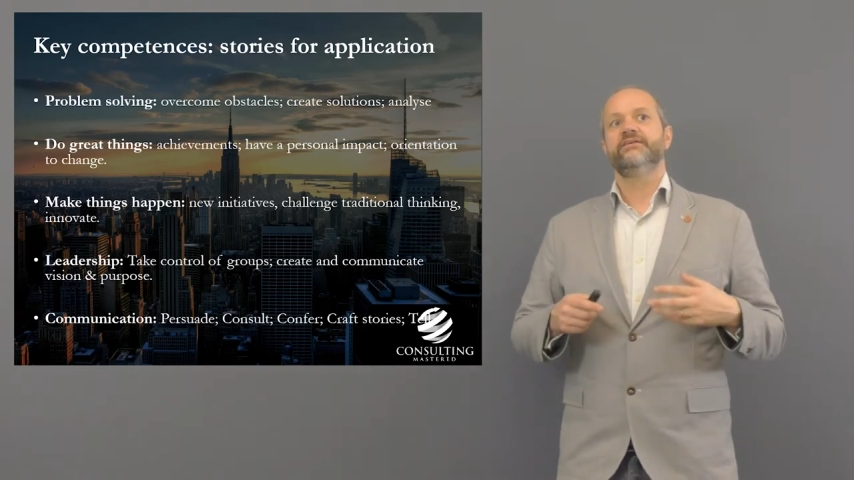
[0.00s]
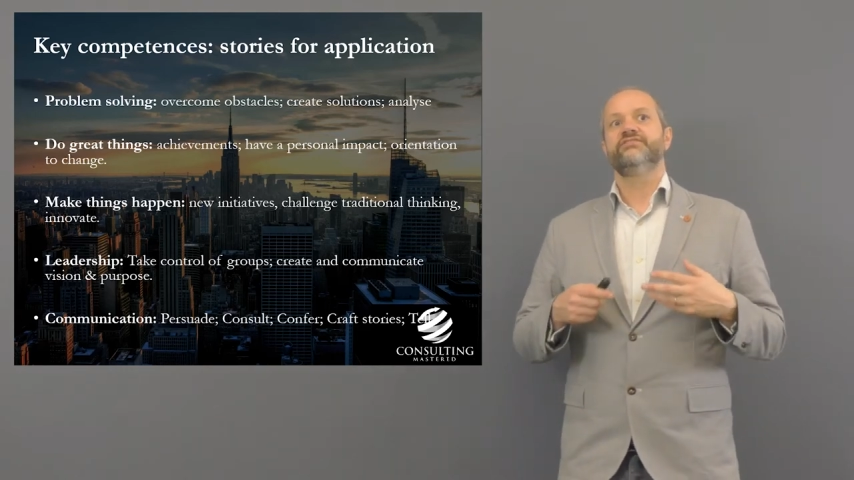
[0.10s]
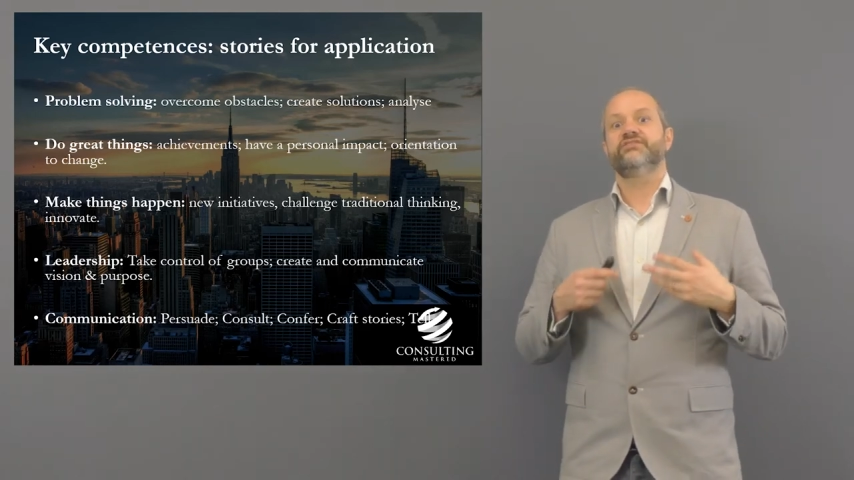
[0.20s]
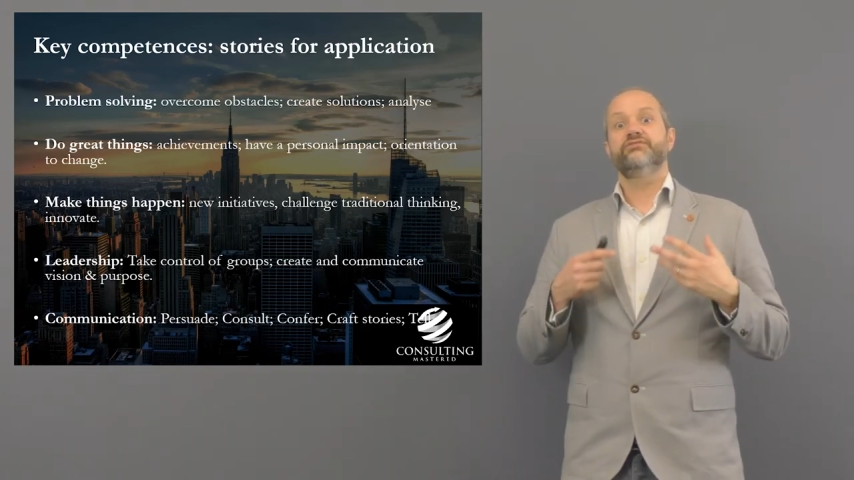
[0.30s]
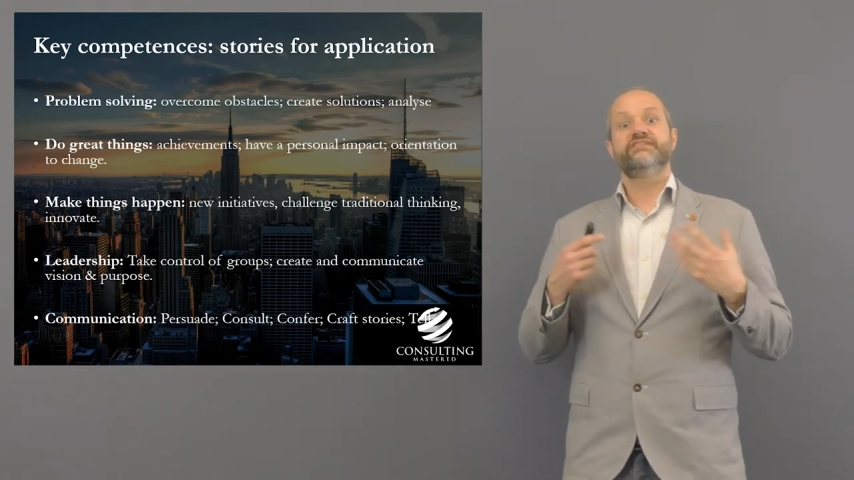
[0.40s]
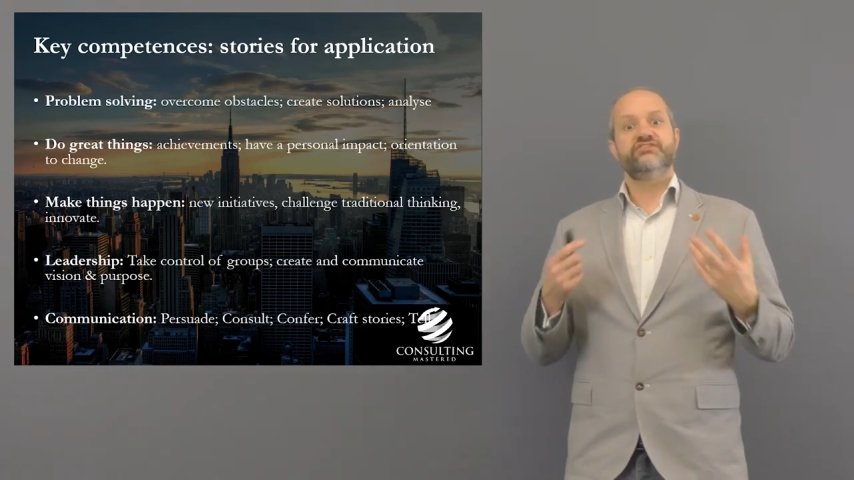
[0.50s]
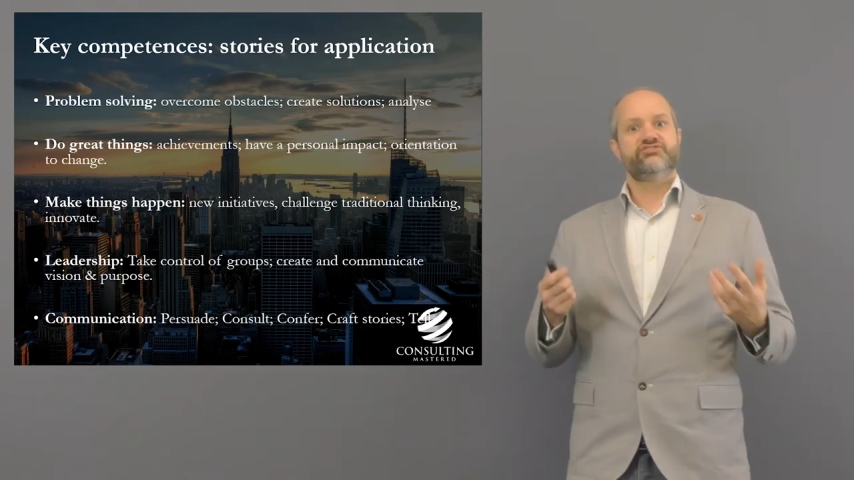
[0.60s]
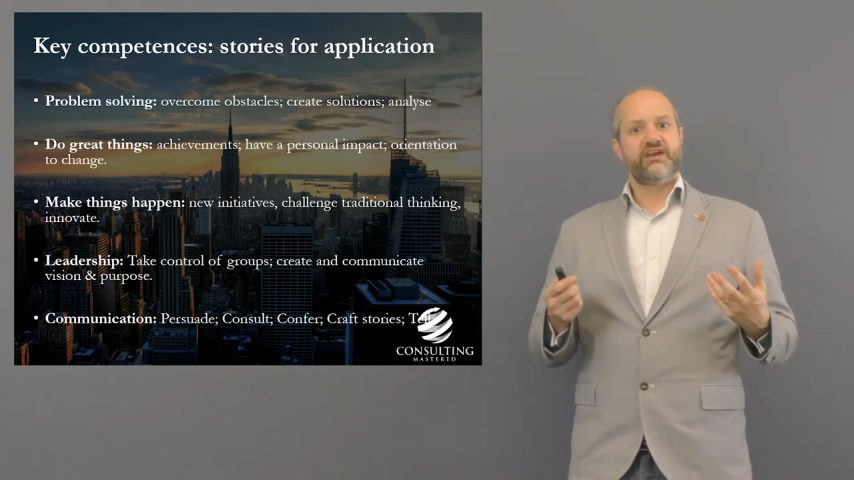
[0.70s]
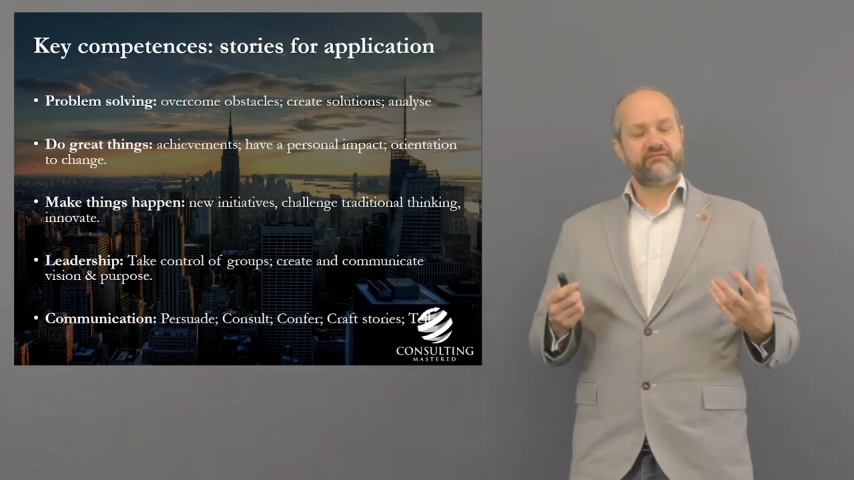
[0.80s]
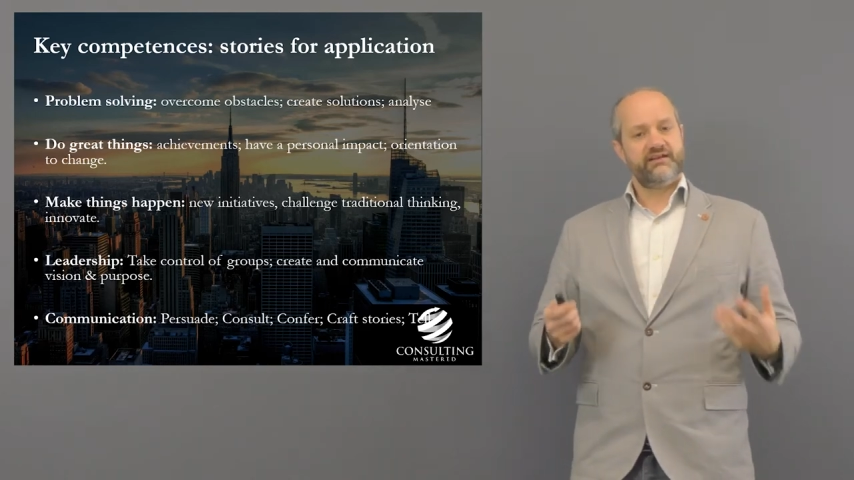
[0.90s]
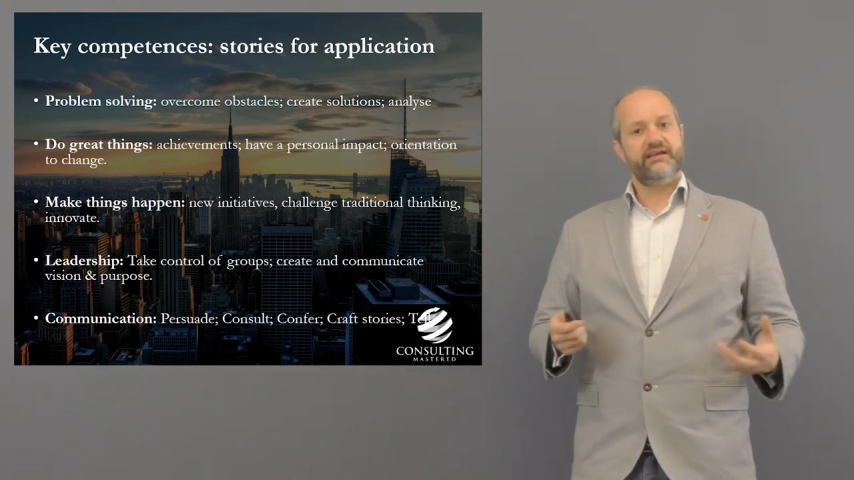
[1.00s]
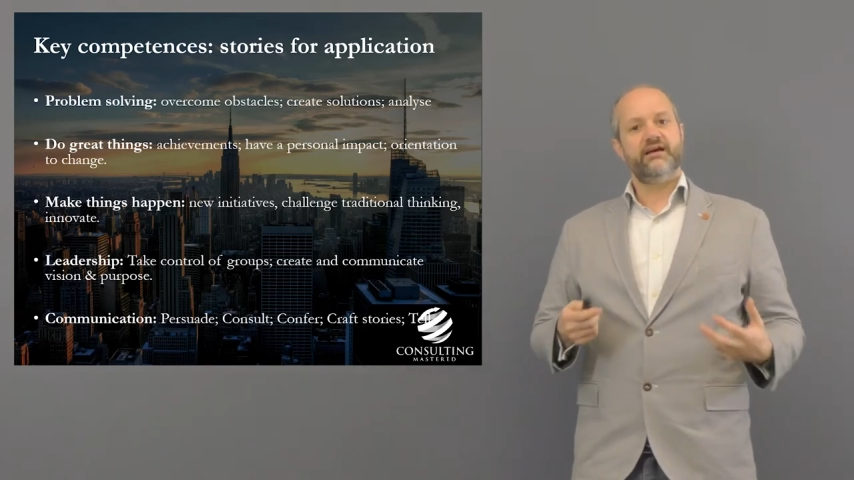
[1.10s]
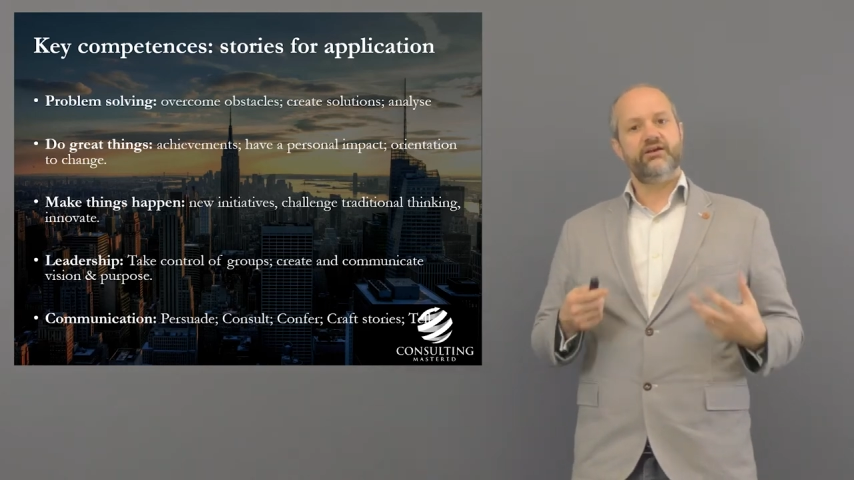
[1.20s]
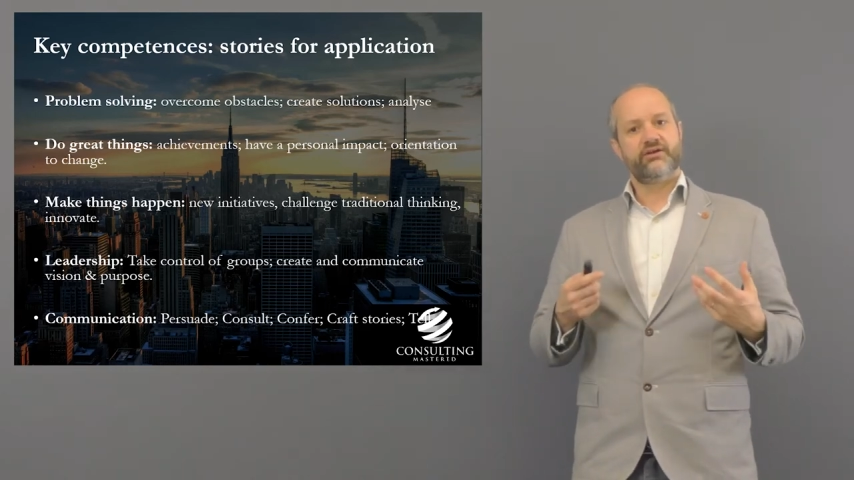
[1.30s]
consultancies generally are